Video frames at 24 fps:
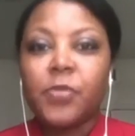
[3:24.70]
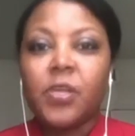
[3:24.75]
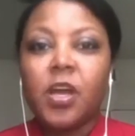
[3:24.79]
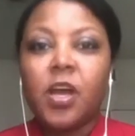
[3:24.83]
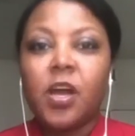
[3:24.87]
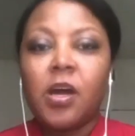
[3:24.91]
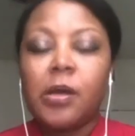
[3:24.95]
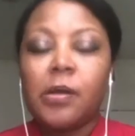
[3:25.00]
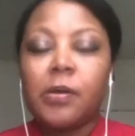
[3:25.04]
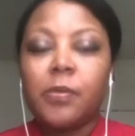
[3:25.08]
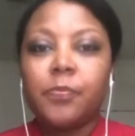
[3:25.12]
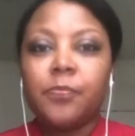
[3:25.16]

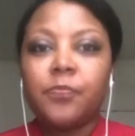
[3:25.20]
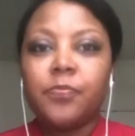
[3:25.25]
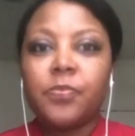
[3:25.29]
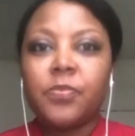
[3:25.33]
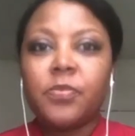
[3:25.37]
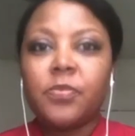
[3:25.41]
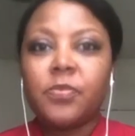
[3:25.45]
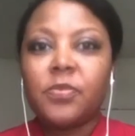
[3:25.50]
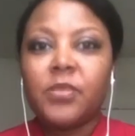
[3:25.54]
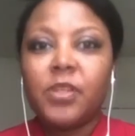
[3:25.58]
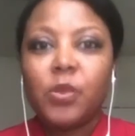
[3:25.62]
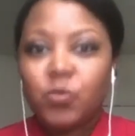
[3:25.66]

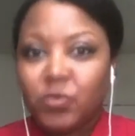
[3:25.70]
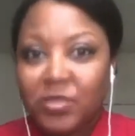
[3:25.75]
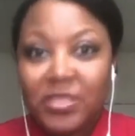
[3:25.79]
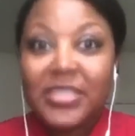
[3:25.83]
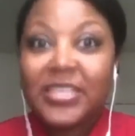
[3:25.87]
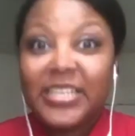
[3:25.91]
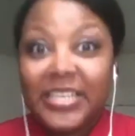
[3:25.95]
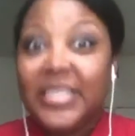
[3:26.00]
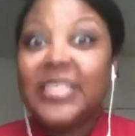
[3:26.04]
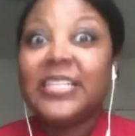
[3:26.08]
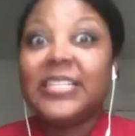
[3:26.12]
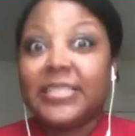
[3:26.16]
It was
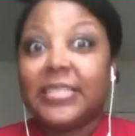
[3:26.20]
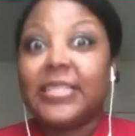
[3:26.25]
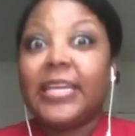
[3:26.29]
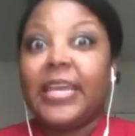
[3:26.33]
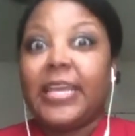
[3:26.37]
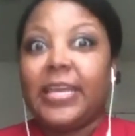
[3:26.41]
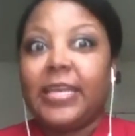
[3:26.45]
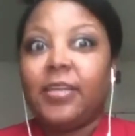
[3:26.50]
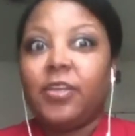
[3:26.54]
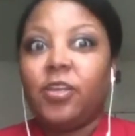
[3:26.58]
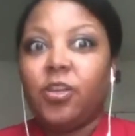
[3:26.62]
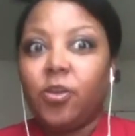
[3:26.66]
the
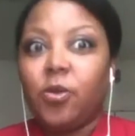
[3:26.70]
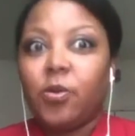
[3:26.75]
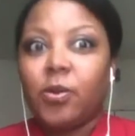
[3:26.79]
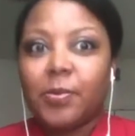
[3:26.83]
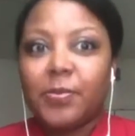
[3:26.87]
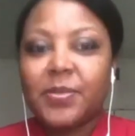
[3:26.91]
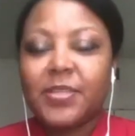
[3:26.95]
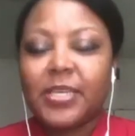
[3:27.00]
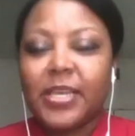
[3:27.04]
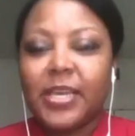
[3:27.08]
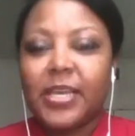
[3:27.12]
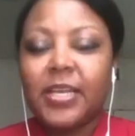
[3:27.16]
state, you know what
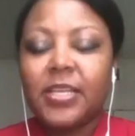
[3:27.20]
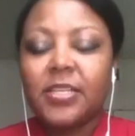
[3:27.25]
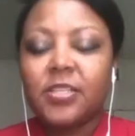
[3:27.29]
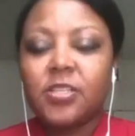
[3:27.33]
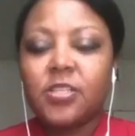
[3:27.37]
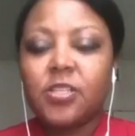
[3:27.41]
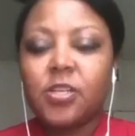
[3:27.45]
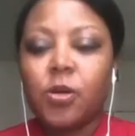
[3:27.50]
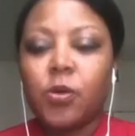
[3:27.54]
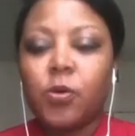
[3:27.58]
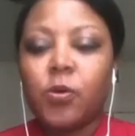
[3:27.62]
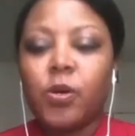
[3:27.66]
I'm saying? And
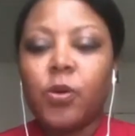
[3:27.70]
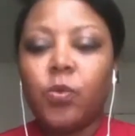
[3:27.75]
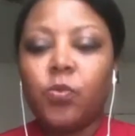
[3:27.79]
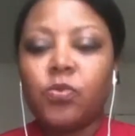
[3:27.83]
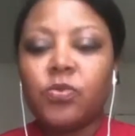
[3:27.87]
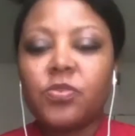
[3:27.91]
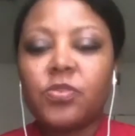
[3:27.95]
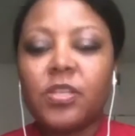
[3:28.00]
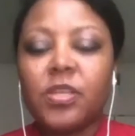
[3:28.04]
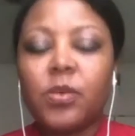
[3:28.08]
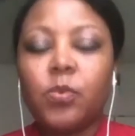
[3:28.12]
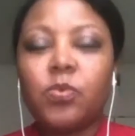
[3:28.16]
so it
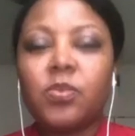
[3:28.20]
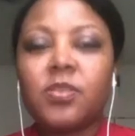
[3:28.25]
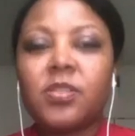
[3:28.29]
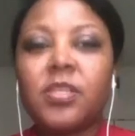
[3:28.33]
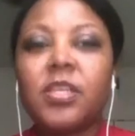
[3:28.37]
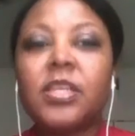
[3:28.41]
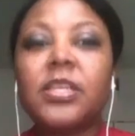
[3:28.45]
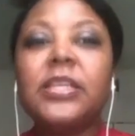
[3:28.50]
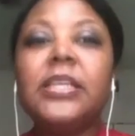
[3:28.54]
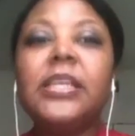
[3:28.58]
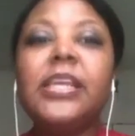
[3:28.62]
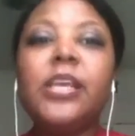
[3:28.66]
was
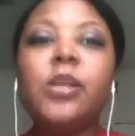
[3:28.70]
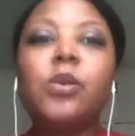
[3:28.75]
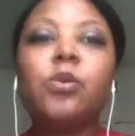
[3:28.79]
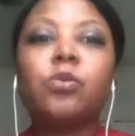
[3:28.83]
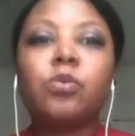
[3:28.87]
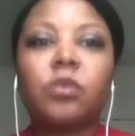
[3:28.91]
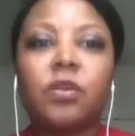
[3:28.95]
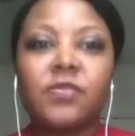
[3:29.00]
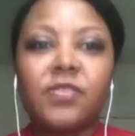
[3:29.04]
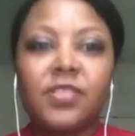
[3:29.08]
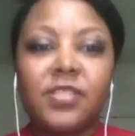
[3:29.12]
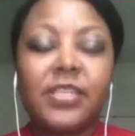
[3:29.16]
the
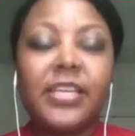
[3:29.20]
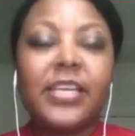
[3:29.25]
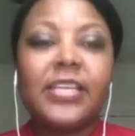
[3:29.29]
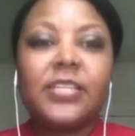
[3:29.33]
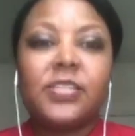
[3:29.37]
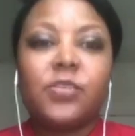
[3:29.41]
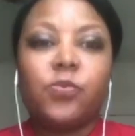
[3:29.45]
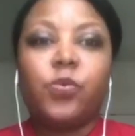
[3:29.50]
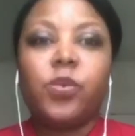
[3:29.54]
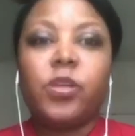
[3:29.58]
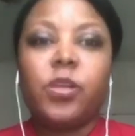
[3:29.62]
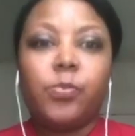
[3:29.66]
leader of
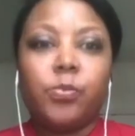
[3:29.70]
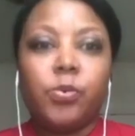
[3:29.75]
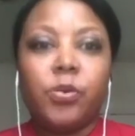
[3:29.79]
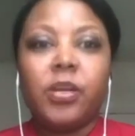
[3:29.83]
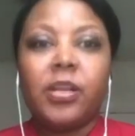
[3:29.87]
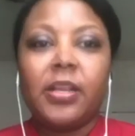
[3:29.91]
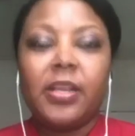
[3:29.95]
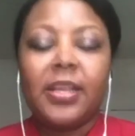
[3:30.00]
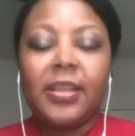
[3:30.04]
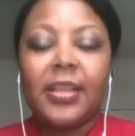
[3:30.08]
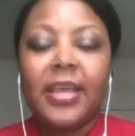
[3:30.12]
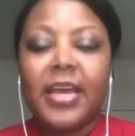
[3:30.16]
states, if we could put
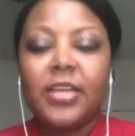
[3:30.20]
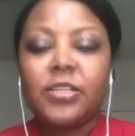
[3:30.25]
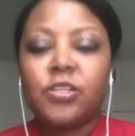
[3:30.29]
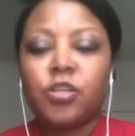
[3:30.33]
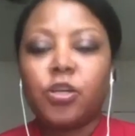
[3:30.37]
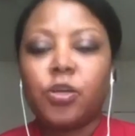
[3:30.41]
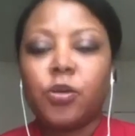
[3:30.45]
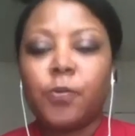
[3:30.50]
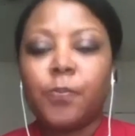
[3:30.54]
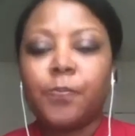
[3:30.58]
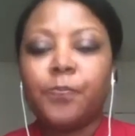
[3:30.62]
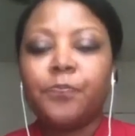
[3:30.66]
it in that
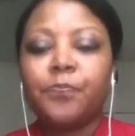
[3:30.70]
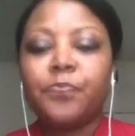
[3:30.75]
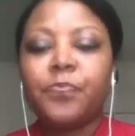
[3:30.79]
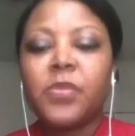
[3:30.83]
term.